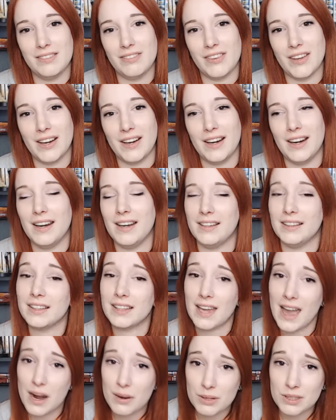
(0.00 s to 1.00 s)
there and the
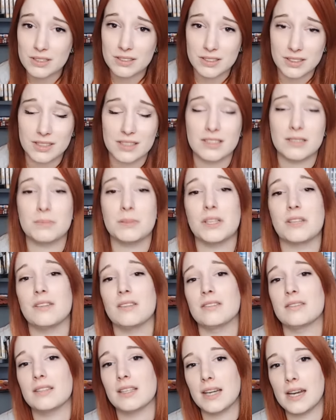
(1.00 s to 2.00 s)
characters,
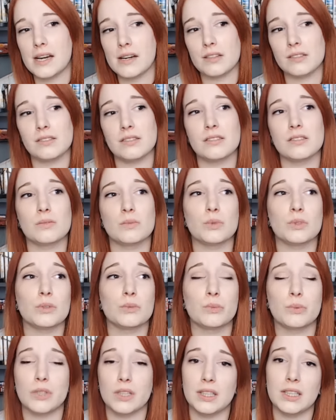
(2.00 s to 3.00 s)
because the characters were
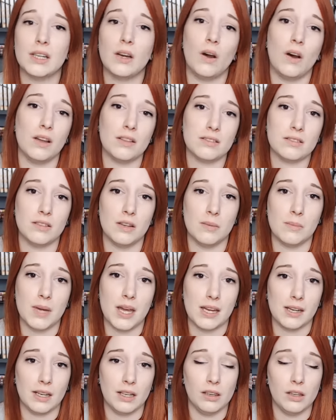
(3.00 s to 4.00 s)
really awesome
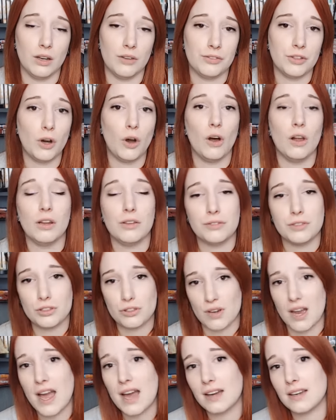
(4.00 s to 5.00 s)
and I loved all of the
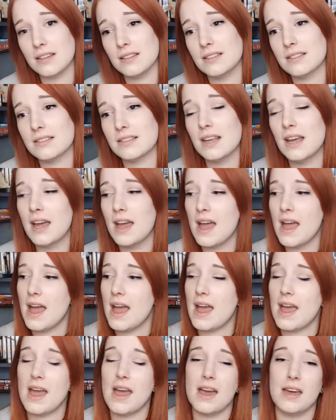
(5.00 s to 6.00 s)
dragons
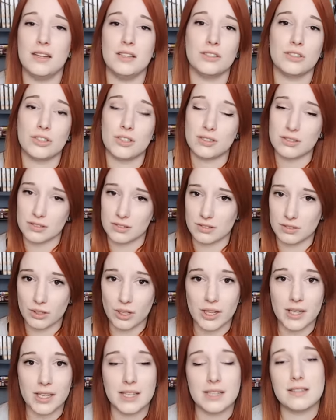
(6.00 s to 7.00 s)
and just the
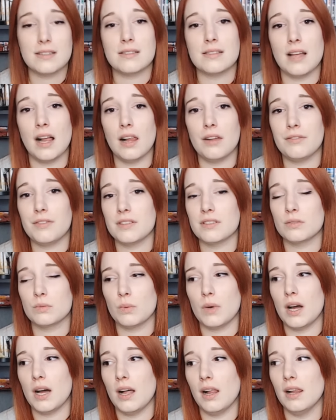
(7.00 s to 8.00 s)
story itself as
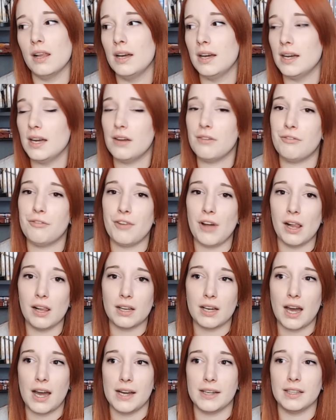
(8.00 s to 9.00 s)
well. It felt
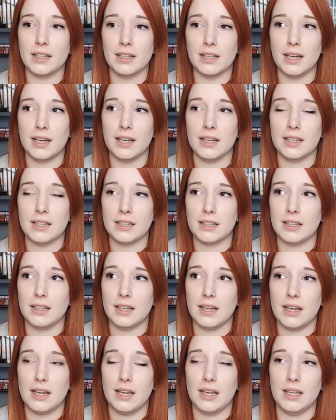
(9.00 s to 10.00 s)
kind of like
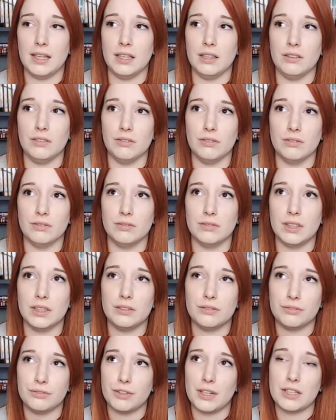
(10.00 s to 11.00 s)
a
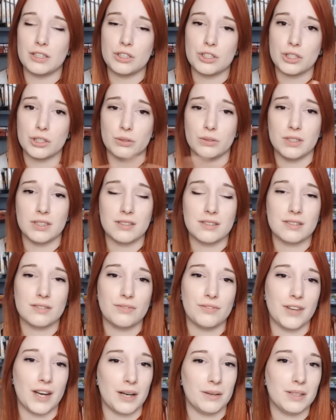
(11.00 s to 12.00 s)
adventurous
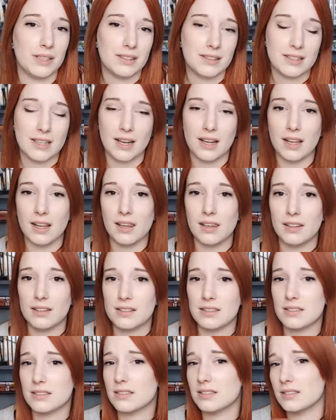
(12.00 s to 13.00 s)
fairy tale,
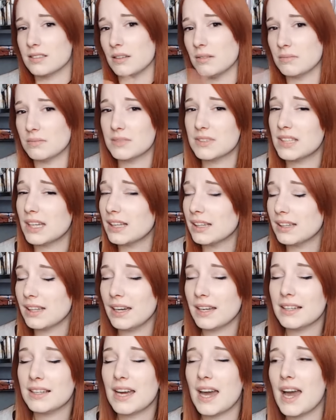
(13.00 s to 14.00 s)
something
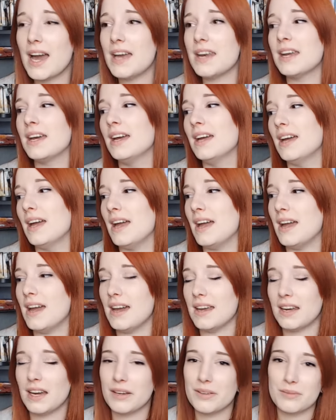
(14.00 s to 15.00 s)
like that,
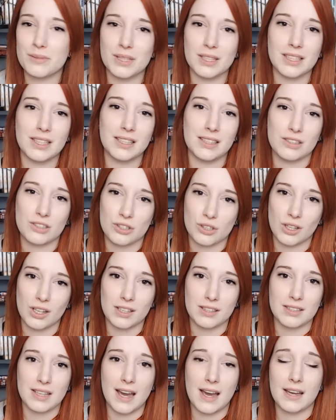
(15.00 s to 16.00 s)
and I really
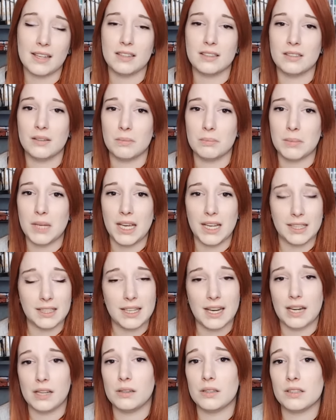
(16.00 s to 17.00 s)
enjoyed that. The main
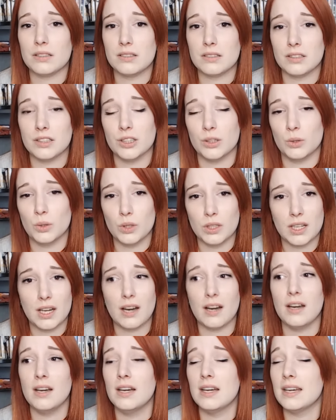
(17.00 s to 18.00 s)
character
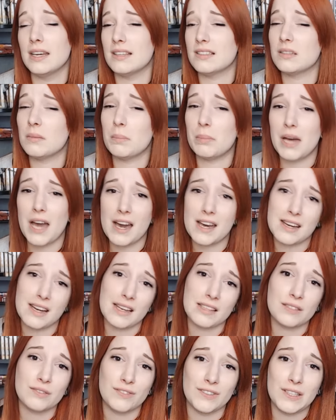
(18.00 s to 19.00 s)
Yona is a
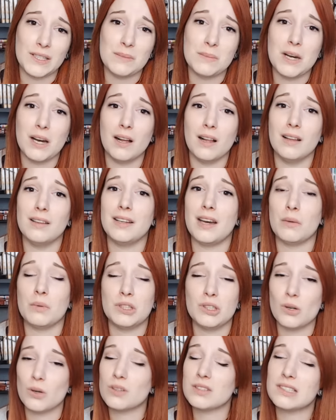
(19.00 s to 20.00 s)
badass female that we
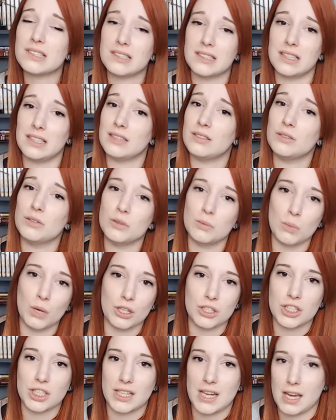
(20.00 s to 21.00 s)
don't see too
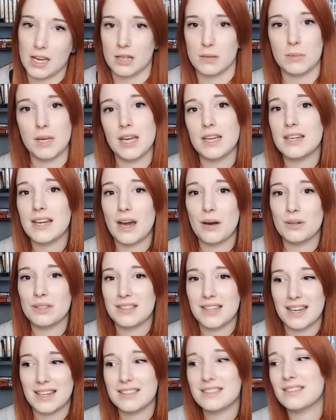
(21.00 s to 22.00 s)
much in anime
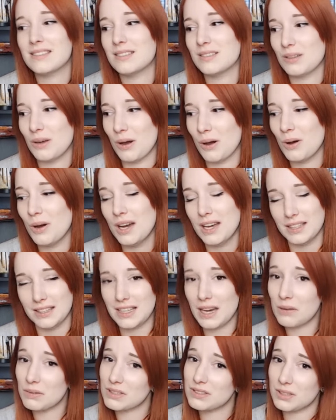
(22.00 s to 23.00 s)
nowadays, so
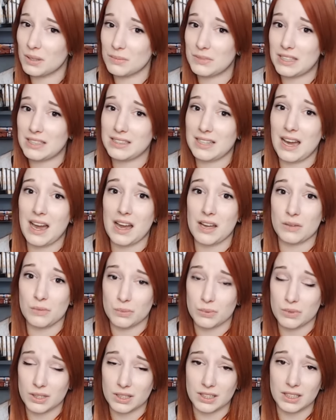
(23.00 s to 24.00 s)
that was something that I
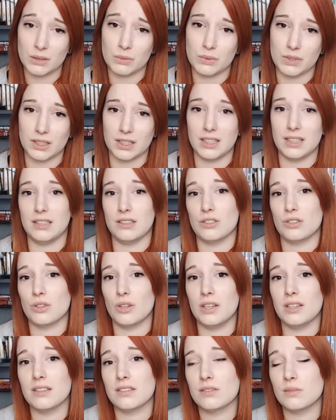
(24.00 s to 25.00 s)
really really
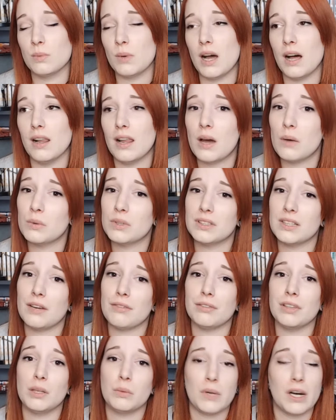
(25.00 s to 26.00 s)
enjoyed as well. I would
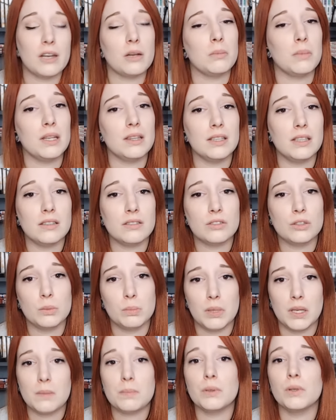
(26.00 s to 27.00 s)
definitely recommend it to
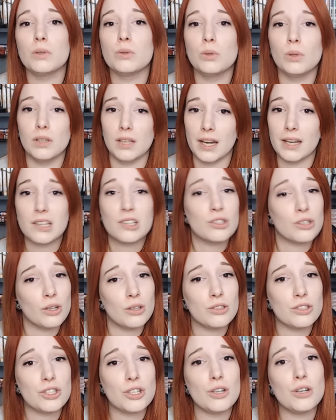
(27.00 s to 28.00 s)
people who like
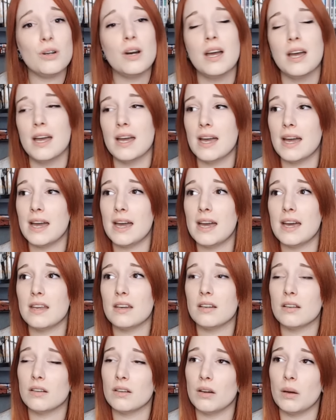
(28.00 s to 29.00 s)
shoujo
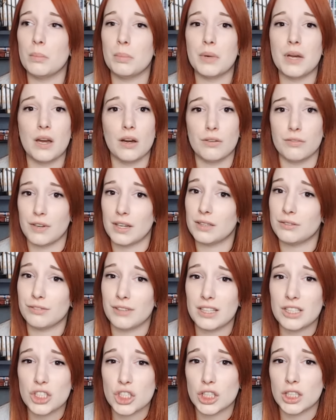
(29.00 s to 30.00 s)
and a bit of
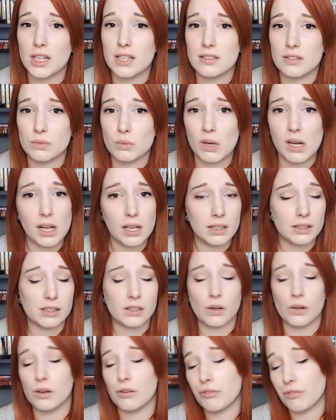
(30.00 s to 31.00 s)
adventure as well. There
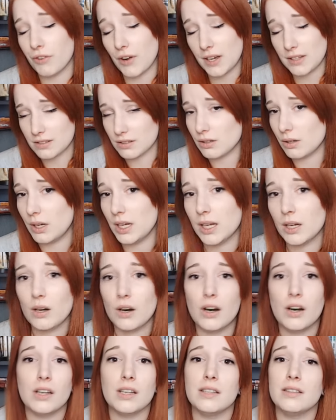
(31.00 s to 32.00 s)
are fights going
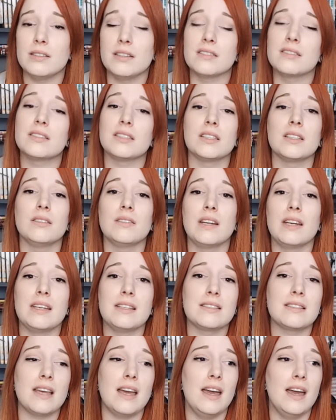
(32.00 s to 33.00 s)
on in this
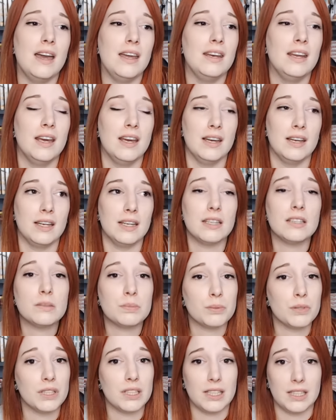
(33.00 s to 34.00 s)
series and it is
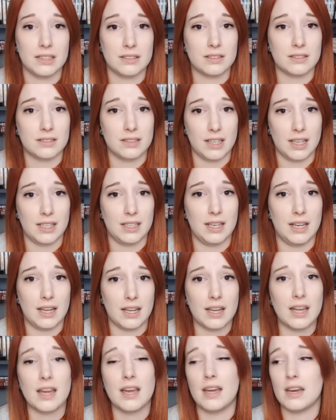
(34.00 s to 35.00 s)
pretty
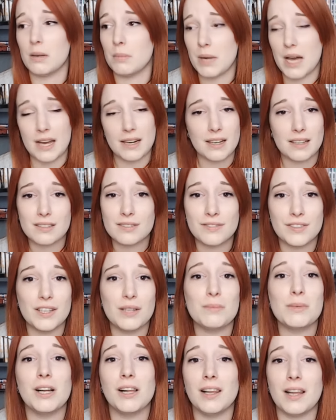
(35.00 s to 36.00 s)
entertaining, and a badass
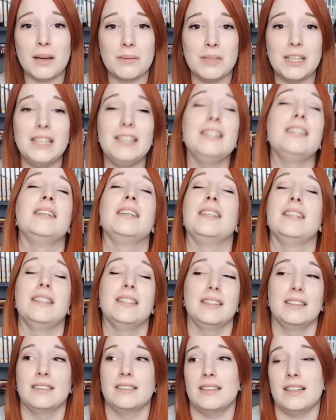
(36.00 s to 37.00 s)
female, I mean,
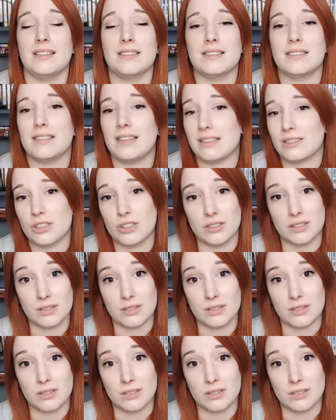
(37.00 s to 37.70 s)
That's just